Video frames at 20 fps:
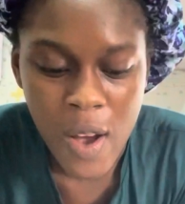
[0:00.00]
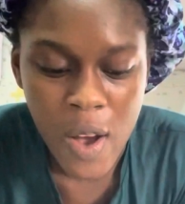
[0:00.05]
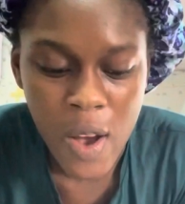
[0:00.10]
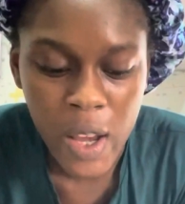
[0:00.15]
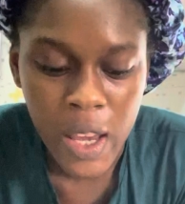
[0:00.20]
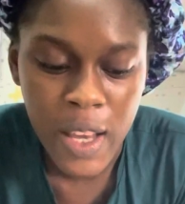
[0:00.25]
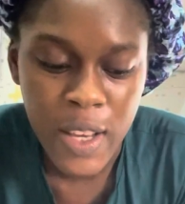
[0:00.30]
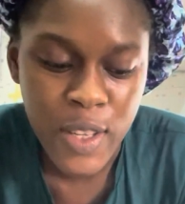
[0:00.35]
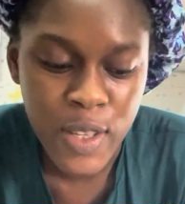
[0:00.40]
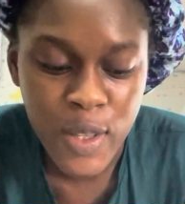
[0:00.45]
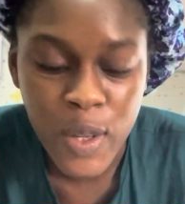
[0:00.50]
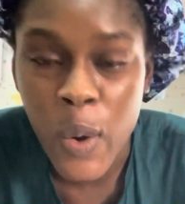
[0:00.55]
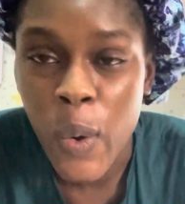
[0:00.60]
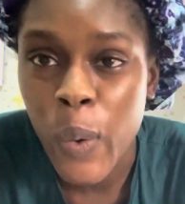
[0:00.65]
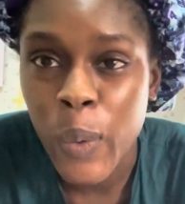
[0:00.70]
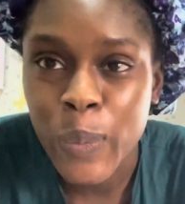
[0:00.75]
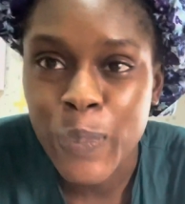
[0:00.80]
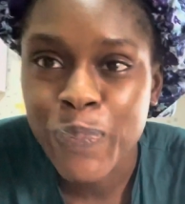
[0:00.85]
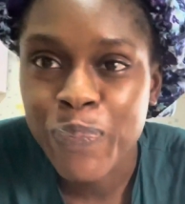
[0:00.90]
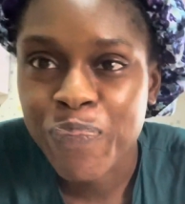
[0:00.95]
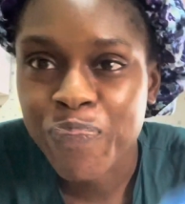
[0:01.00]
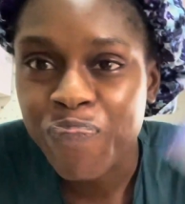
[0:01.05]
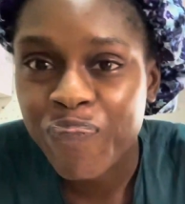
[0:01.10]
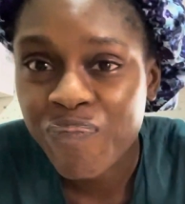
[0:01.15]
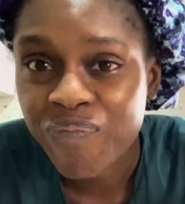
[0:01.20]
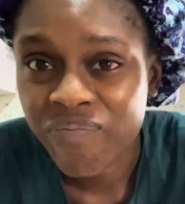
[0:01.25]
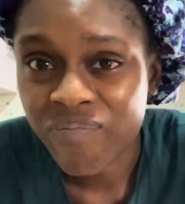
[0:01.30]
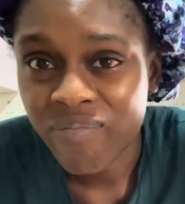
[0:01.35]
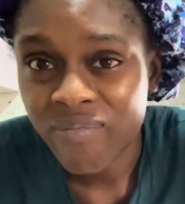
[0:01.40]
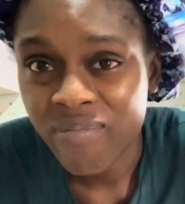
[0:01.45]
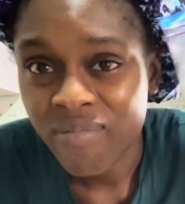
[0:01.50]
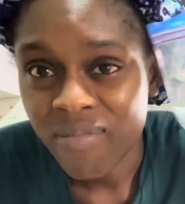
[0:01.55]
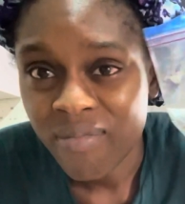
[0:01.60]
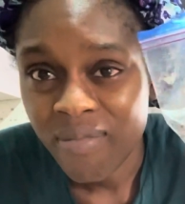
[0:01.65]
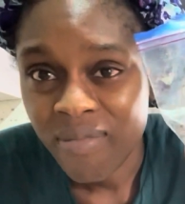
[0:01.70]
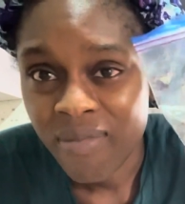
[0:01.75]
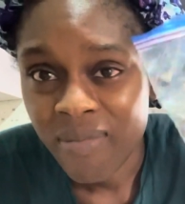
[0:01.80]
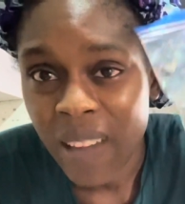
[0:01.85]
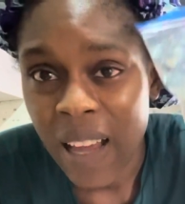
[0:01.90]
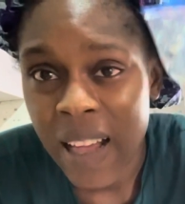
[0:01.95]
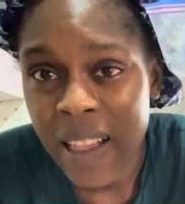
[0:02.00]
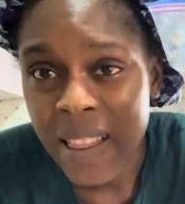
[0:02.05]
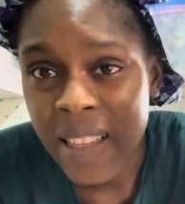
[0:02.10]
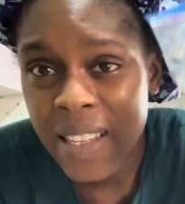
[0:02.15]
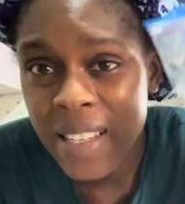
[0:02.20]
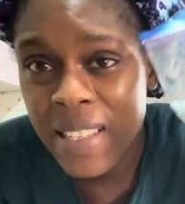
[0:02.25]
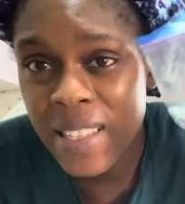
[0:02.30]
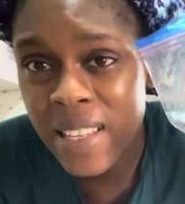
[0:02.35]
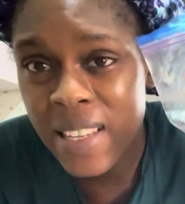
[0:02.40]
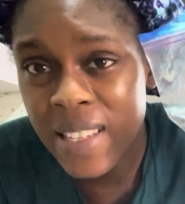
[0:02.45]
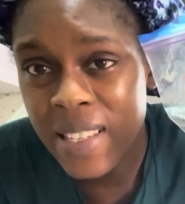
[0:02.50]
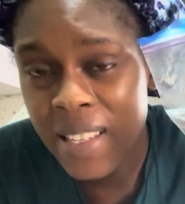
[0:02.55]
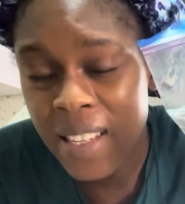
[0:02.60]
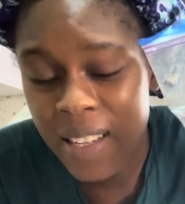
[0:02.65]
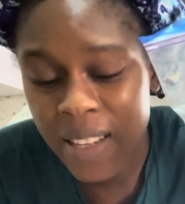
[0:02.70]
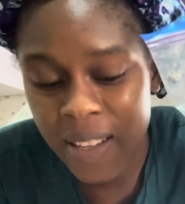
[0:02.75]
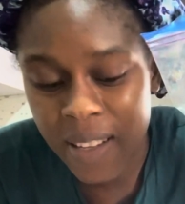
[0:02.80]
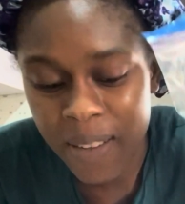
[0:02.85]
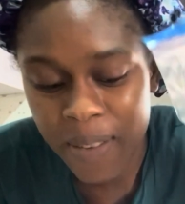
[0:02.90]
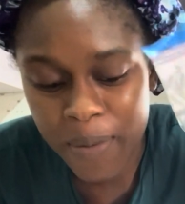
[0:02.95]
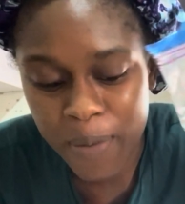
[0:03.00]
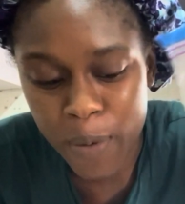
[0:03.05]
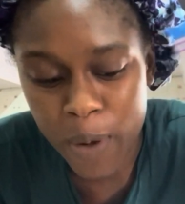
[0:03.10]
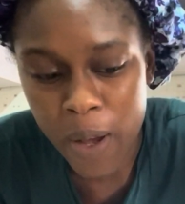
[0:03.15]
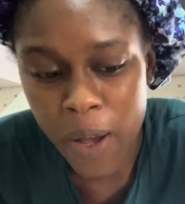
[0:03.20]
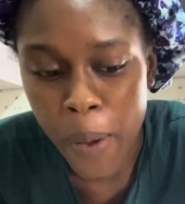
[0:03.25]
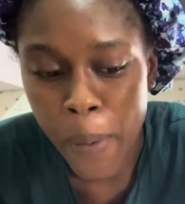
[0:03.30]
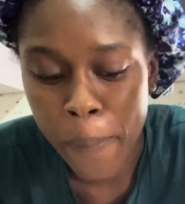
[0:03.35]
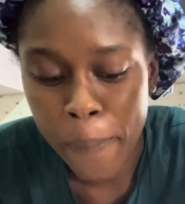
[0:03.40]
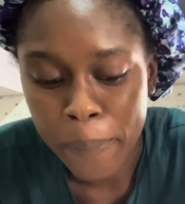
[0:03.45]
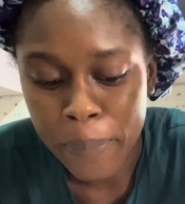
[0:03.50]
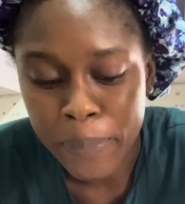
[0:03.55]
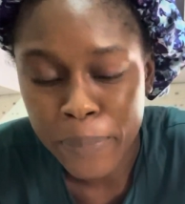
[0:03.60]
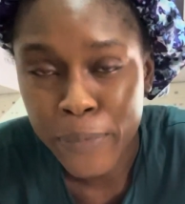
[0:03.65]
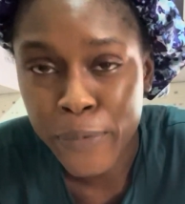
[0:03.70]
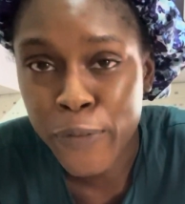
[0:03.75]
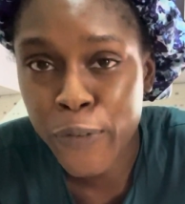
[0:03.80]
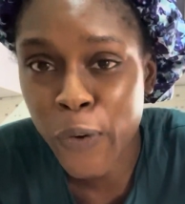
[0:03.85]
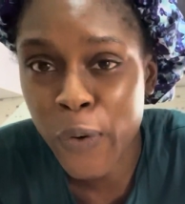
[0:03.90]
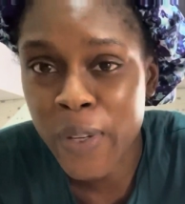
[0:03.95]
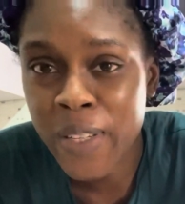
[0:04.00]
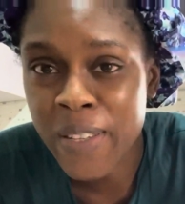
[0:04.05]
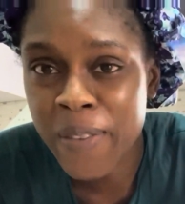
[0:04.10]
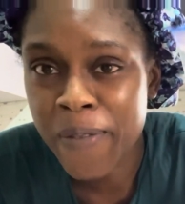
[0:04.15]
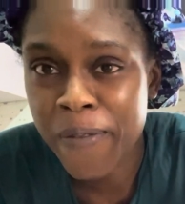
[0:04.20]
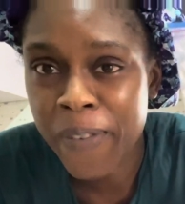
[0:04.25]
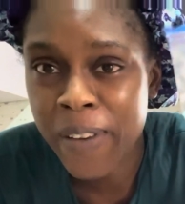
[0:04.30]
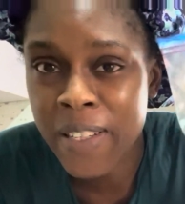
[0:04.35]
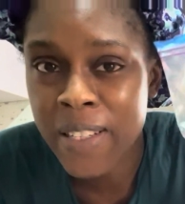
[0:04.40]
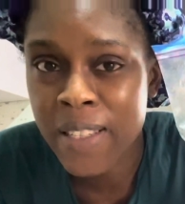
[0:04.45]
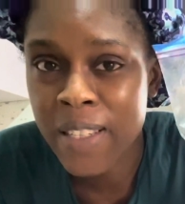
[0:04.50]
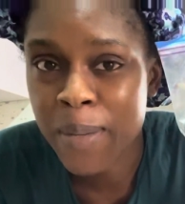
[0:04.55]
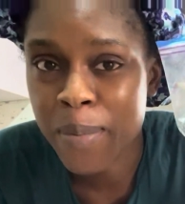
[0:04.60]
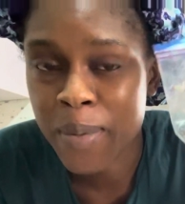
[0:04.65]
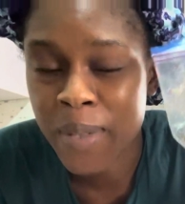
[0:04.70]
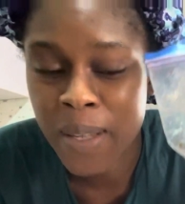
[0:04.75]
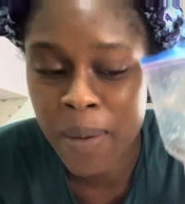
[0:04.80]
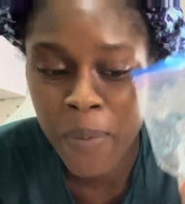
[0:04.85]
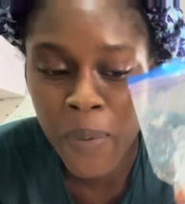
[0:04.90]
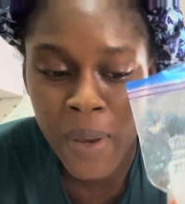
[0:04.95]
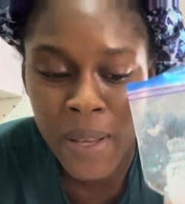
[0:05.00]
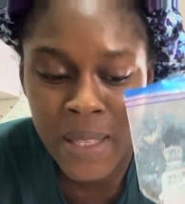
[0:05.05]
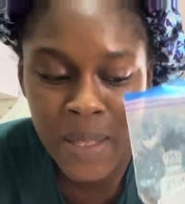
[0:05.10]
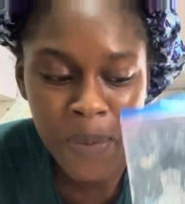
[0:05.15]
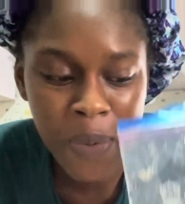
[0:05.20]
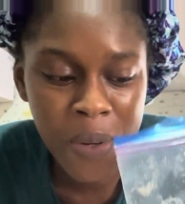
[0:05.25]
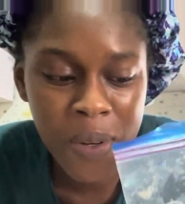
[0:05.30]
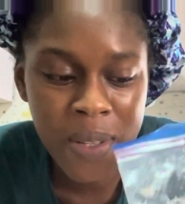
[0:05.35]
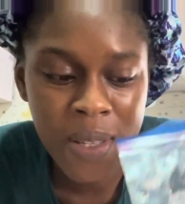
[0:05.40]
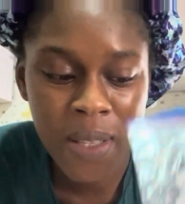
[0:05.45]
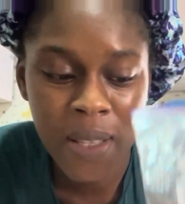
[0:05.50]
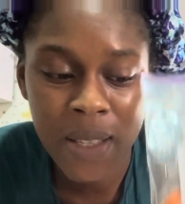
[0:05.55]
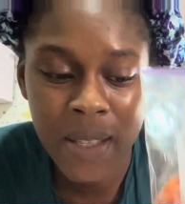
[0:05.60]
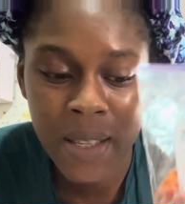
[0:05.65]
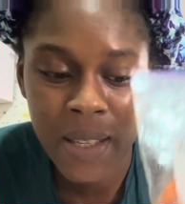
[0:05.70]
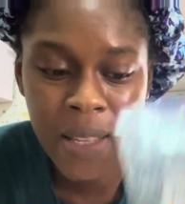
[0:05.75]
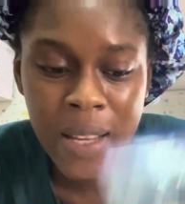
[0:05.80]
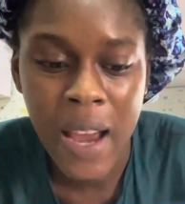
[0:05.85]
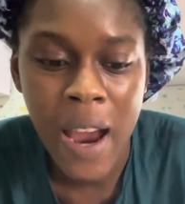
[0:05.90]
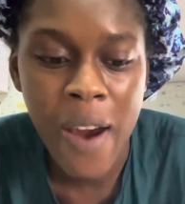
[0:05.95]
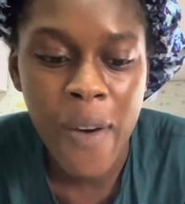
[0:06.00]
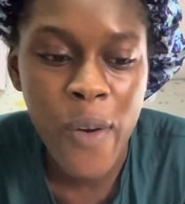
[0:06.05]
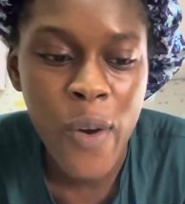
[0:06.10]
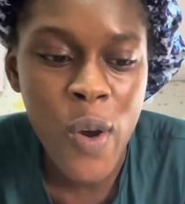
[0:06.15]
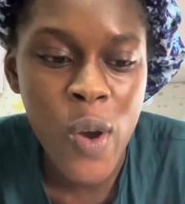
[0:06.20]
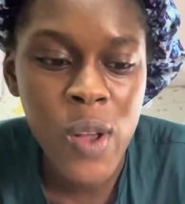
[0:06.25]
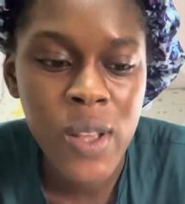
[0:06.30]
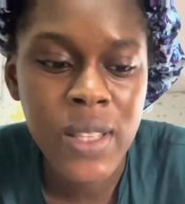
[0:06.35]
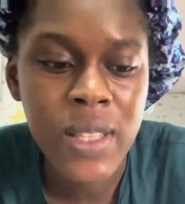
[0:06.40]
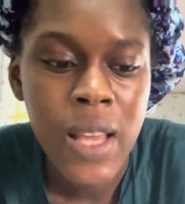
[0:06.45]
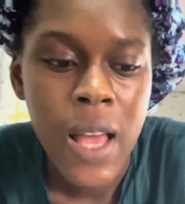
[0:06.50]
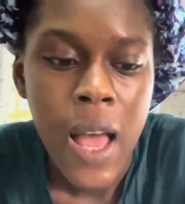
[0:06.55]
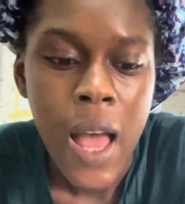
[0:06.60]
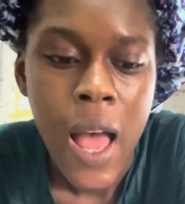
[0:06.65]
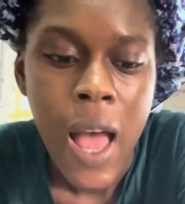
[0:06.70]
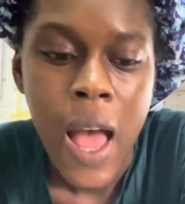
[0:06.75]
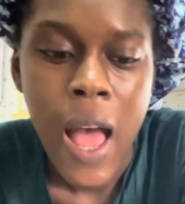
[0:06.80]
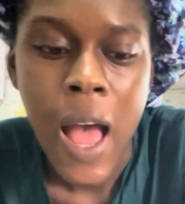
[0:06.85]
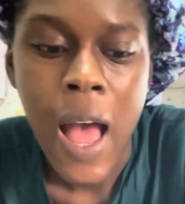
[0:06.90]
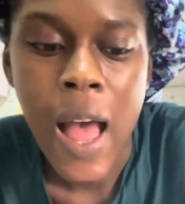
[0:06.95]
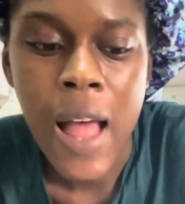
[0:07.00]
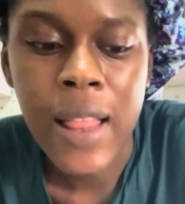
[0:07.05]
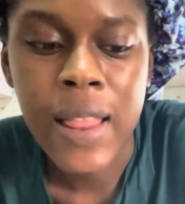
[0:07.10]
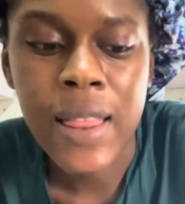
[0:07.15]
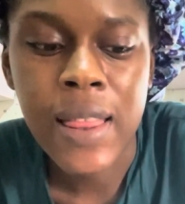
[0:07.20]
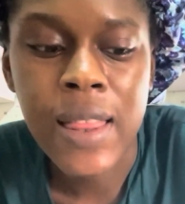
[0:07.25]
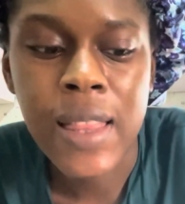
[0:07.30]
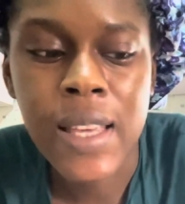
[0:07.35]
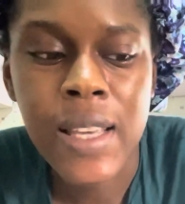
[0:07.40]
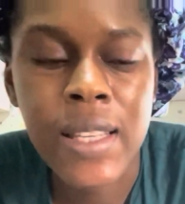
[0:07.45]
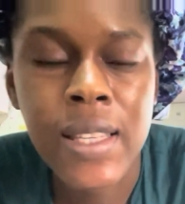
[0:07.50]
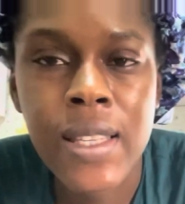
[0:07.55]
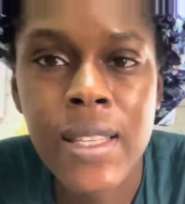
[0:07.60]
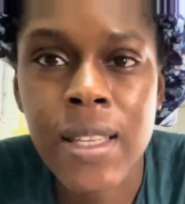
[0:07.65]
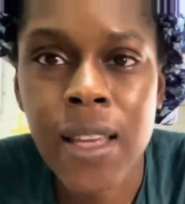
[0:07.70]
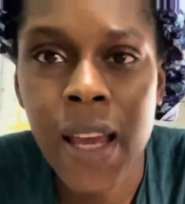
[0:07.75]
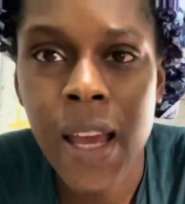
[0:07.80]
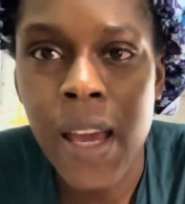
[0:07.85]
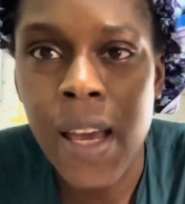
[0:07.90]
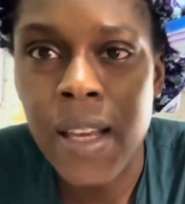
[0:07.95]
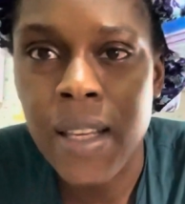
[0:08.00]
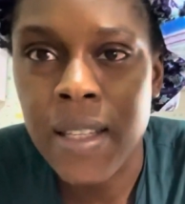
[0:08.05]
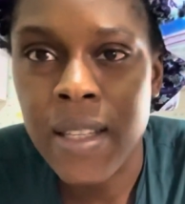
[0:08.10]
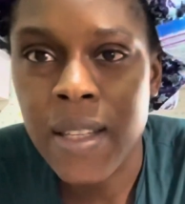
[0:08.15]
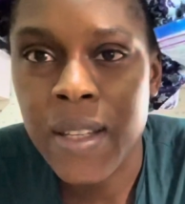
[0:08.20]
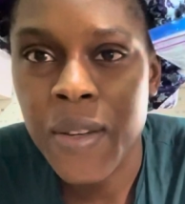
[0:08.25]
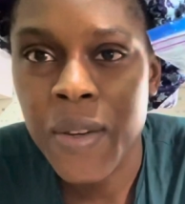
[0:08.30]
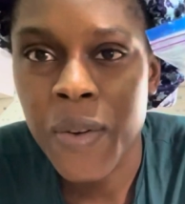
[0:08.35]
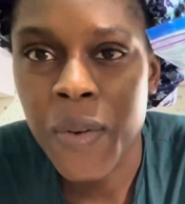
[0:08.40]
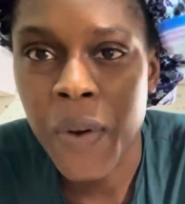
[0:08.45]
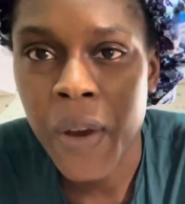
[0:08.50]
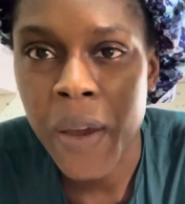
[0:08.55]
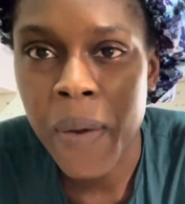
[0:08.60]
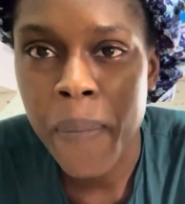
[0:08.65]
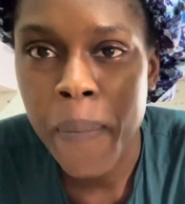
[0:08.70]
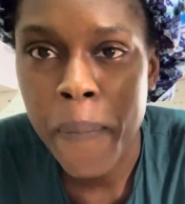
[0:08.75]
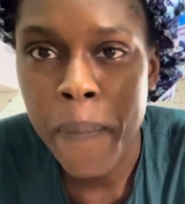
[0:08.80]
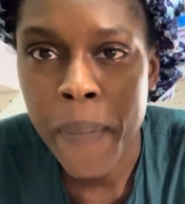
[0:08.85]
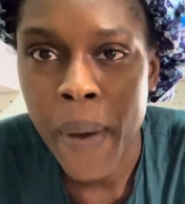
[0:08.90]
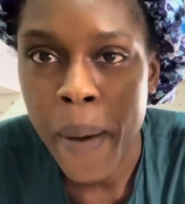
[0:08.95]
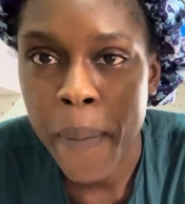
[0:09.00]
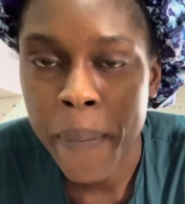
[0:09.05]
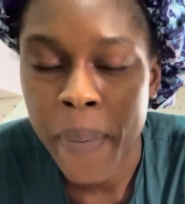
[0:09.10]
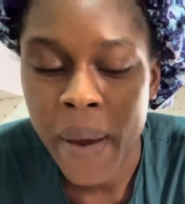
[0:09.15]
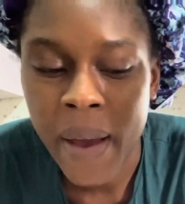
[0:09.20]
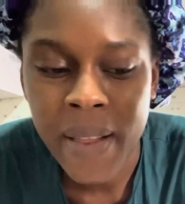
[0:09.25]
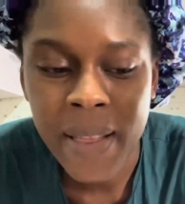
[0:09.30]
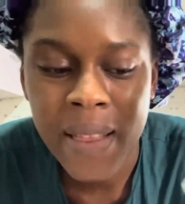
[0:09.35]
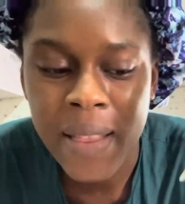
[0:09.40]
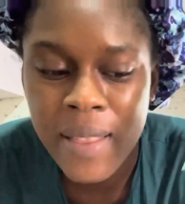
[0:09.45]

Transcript: Okay, so this is the frozen vegetables I'm going to be using. This is carrot and this is green pepper.